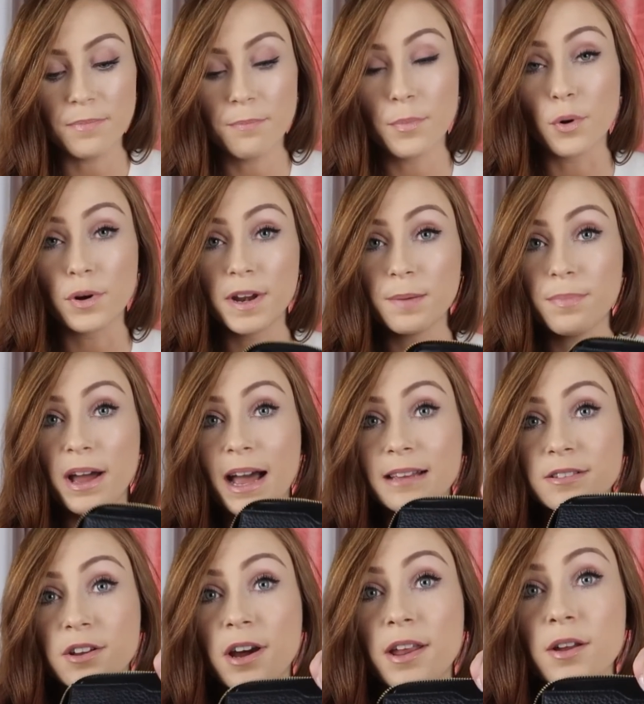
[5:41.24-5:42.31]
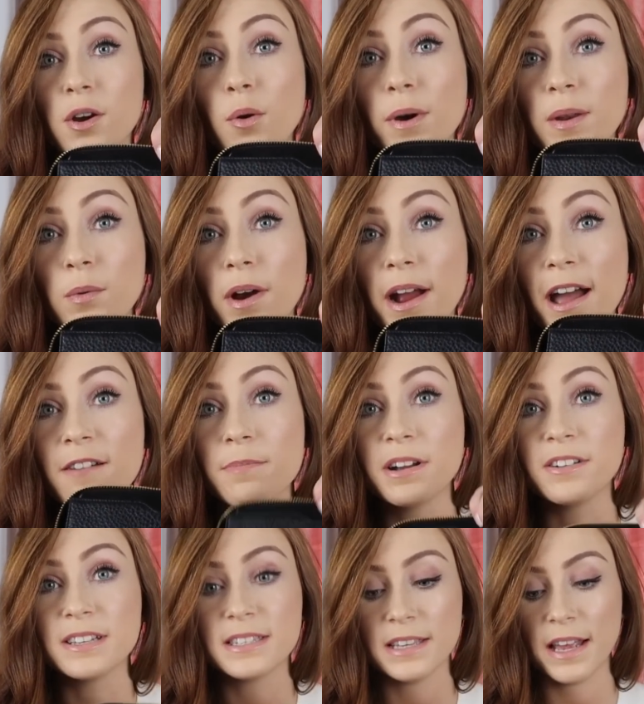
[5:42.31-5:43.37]
boarding pass could kind of go in where I have
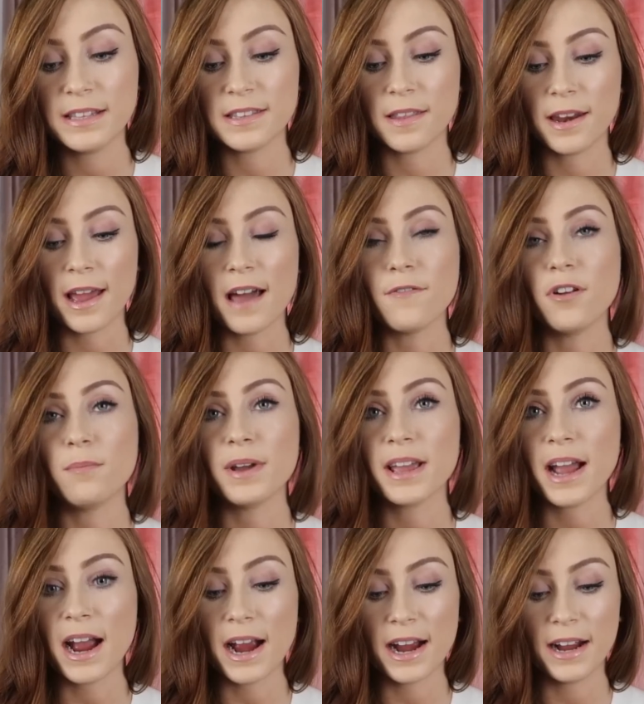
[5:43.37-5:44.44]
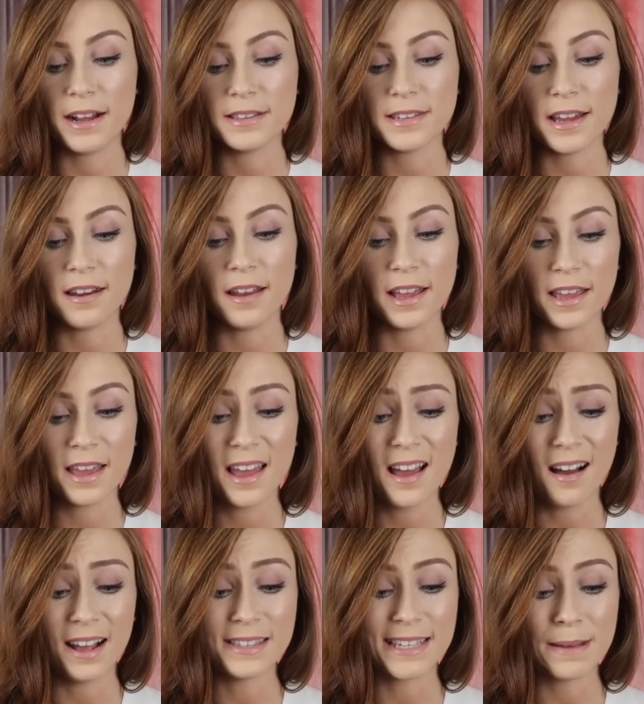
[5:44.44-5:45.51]
my receipts, and then I have all my cards, and like,
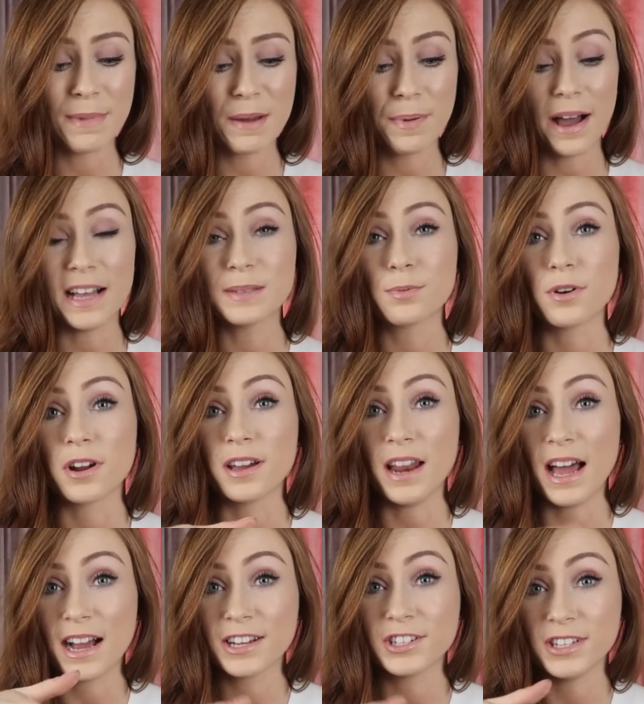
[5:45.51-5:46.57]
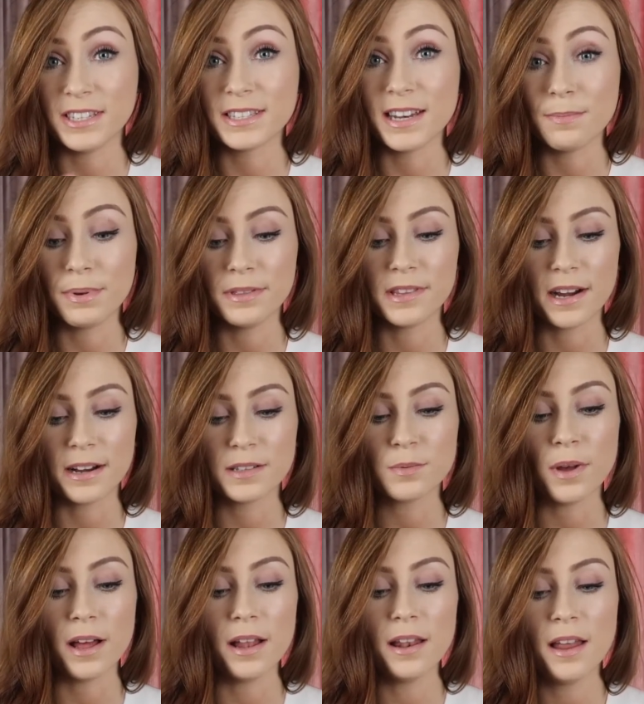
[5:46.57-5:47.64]
I'd say my passport could actually slip in there as
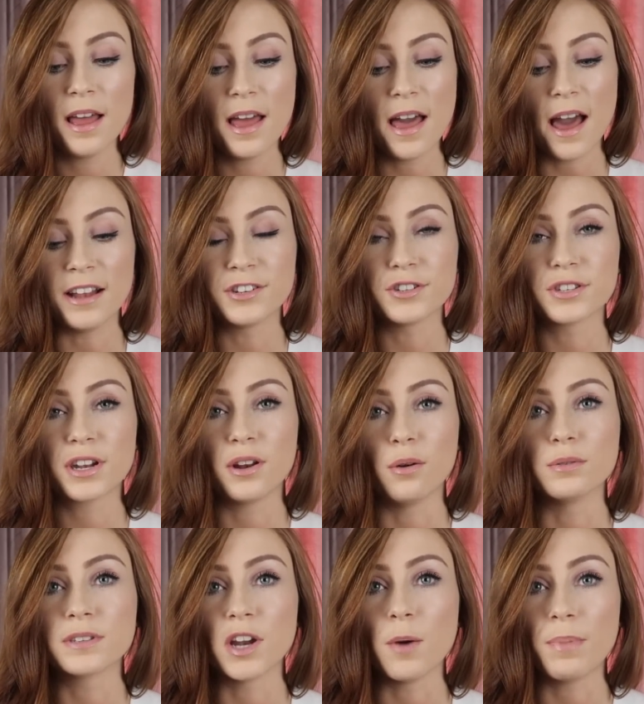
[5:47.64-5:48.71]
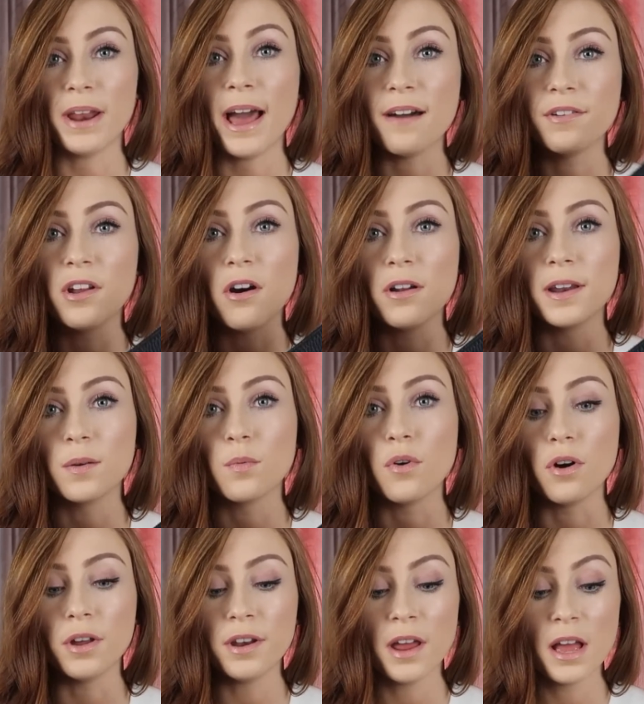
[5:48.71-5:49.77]
well, and just close it up and have it all in
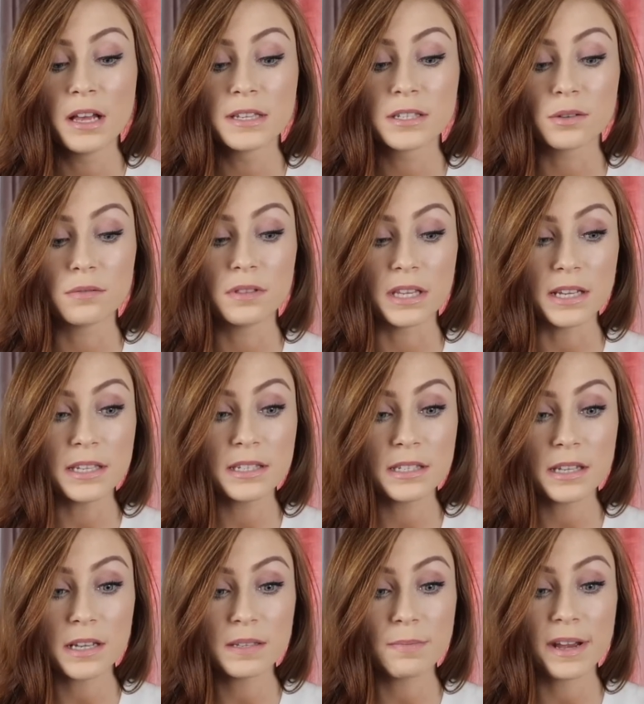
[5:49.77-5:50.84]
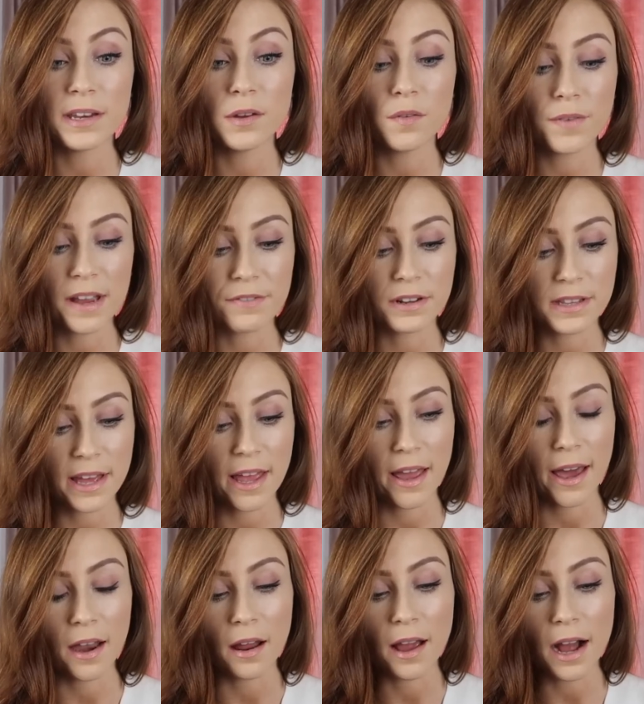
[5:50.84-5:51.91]
one. So this is my new favorite
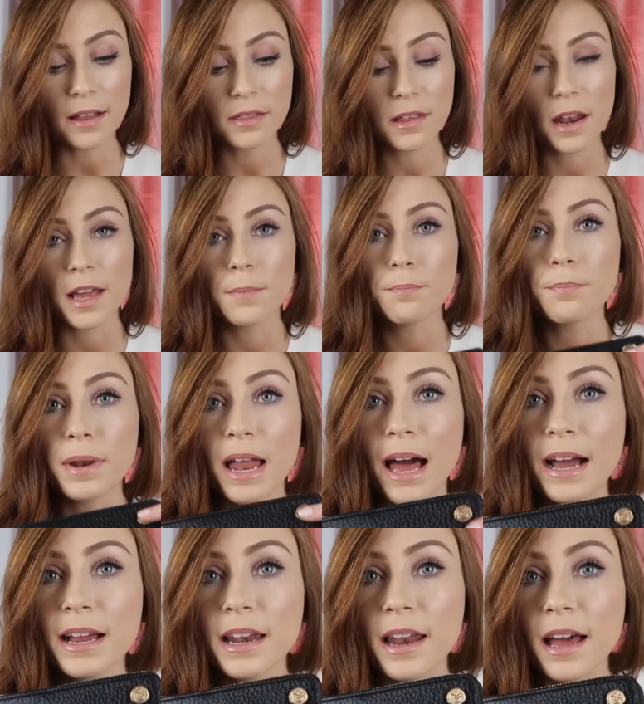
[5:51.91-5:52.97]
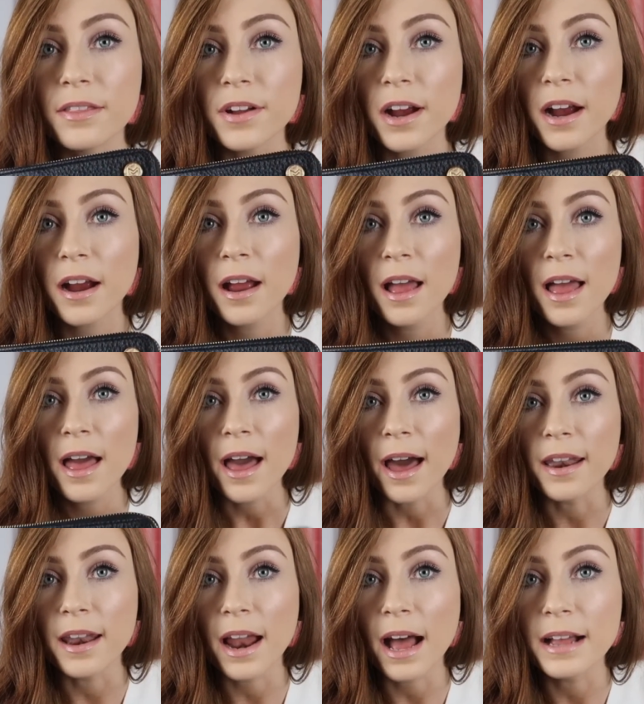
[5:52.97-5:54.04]
thing, and I got the like black leather,
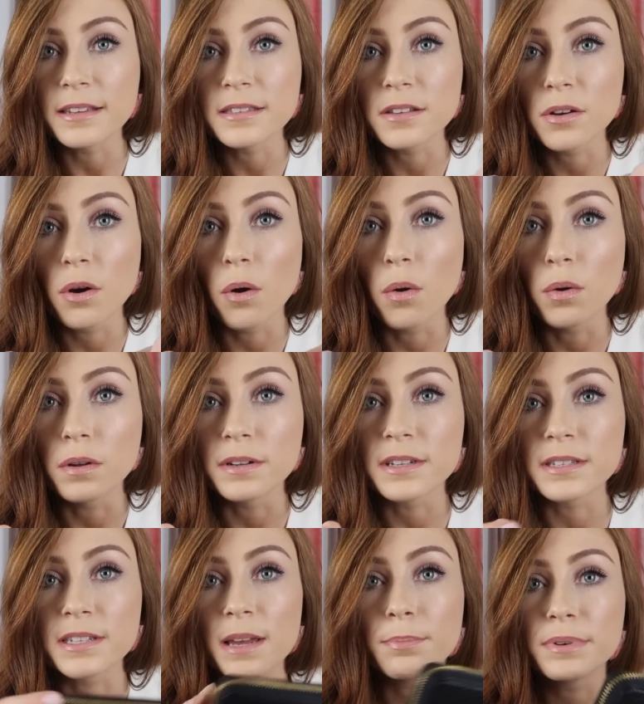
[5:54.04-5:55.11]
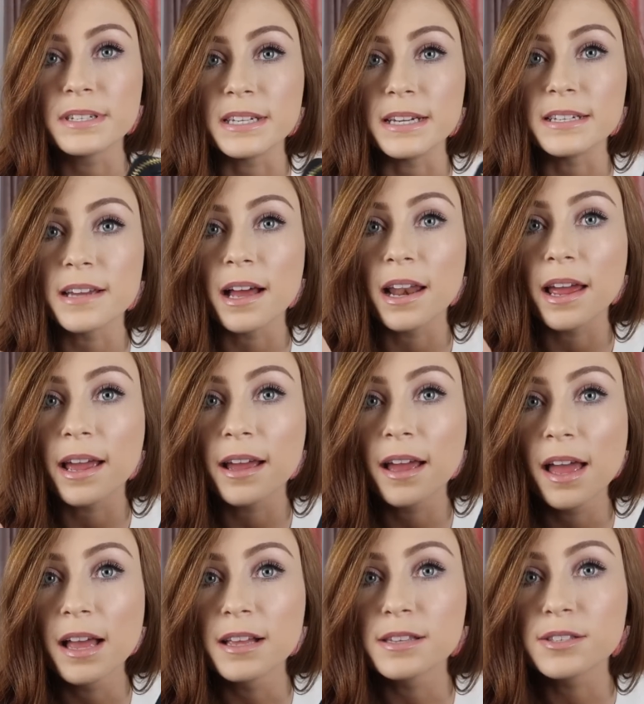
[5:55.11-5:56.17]
and it has the gold zip
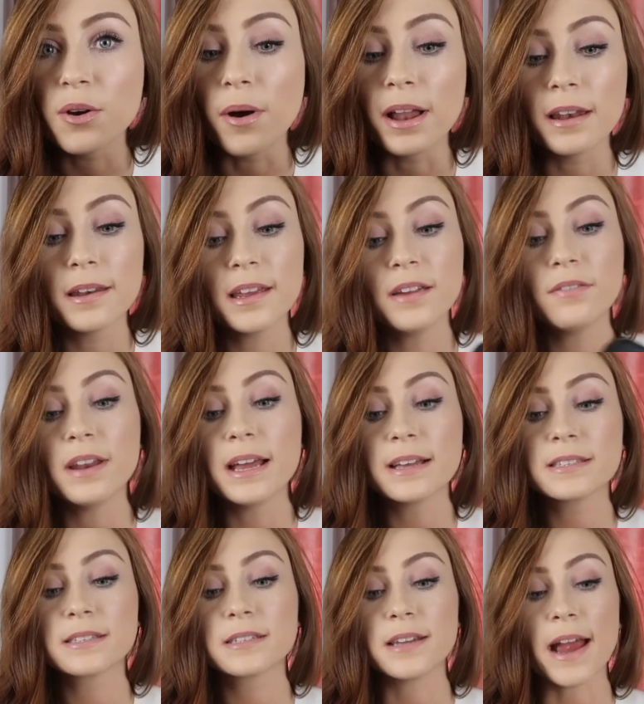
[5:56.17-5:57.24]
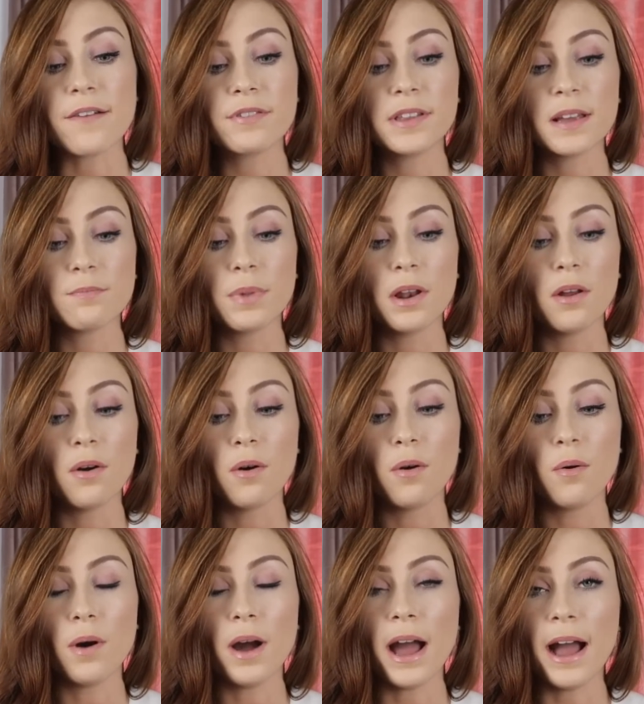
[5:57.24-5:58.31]
detailing. So I'll leave links to everything
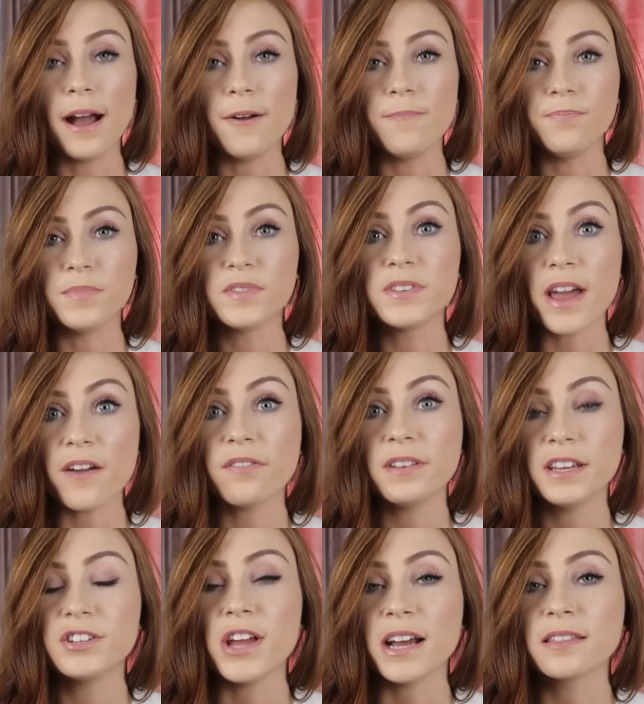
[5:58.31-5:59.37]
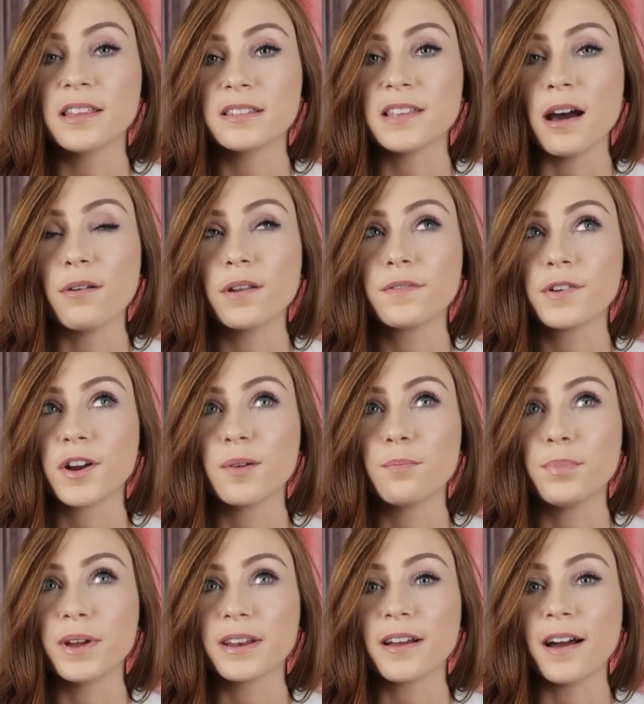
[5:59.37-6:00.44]
below. Definitely check this out if you're a
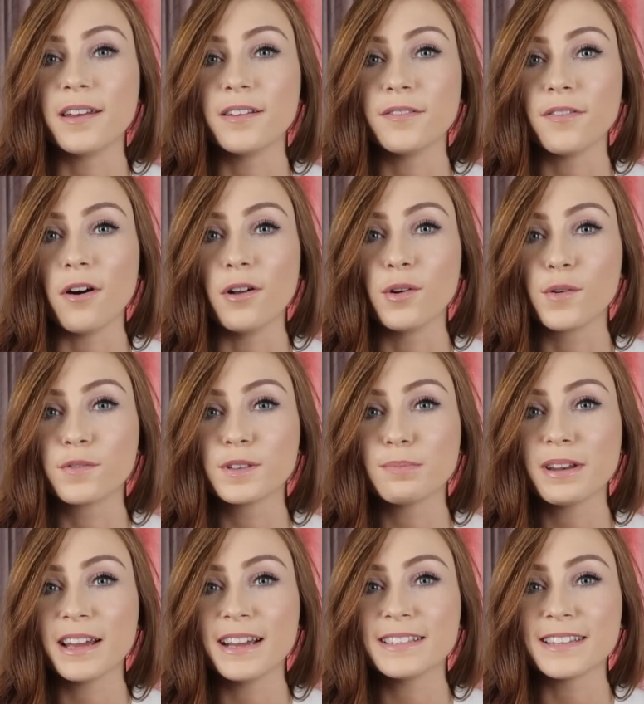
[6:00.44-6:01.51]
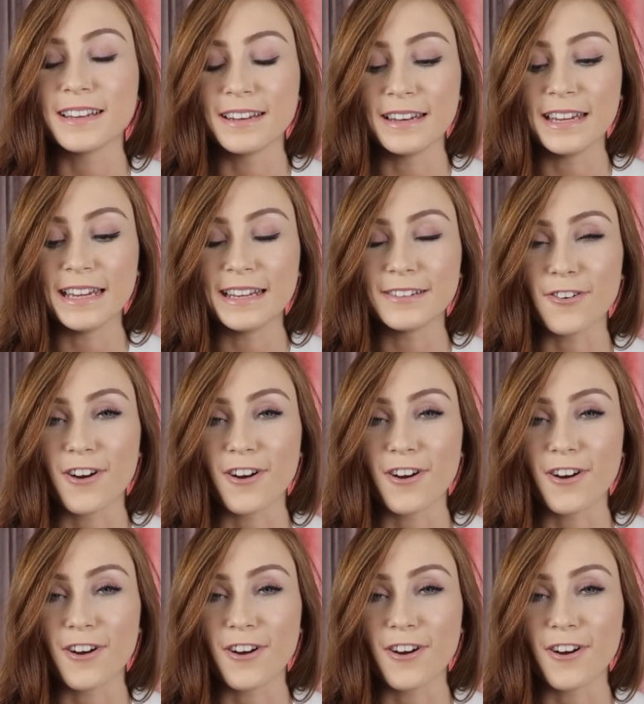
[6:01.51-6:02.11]
bit kind of all over the place and need